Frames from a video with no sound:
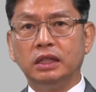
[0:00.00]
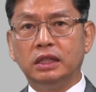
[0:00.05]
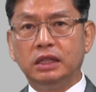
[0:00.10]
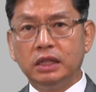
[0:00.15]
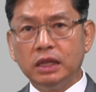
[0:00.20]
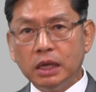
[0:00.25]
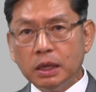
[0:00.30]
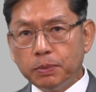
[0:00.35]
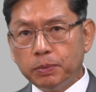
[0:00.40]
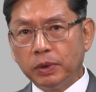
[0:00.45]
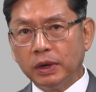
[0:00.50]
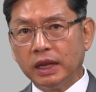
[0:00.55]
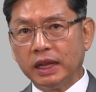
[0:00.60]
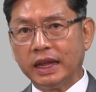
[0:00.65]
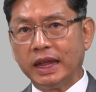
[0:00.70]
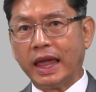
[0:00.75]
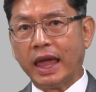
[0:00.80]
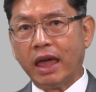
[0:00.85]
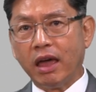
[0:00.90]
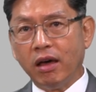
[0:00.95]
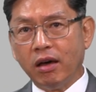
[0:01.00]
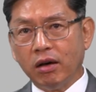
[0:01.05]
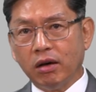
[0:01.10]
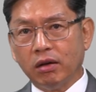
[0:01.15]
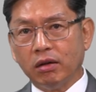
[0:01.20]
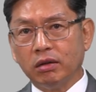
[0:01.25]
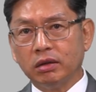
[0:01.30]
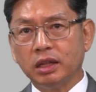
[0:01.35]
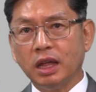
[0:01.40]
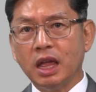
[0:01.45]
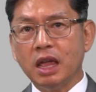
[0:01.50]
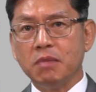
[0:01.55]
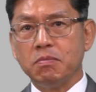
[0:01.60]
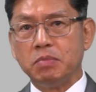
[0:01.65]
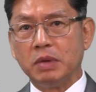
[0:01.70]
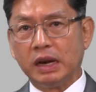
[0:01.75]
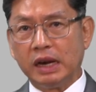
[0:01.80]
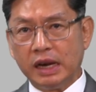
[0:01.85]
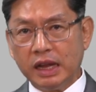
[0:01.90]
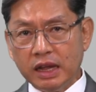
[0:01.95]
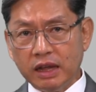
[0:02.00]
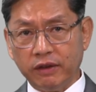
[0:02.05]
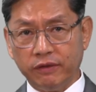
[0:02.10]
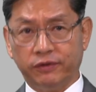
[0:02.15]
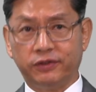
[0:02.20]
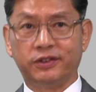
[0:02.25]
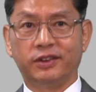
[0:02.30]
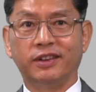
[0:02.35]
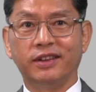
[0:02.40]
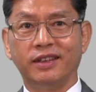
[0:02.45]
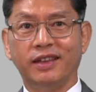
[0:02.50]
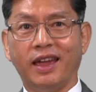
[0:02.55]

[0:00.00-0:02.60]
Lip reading: deeply held beliefs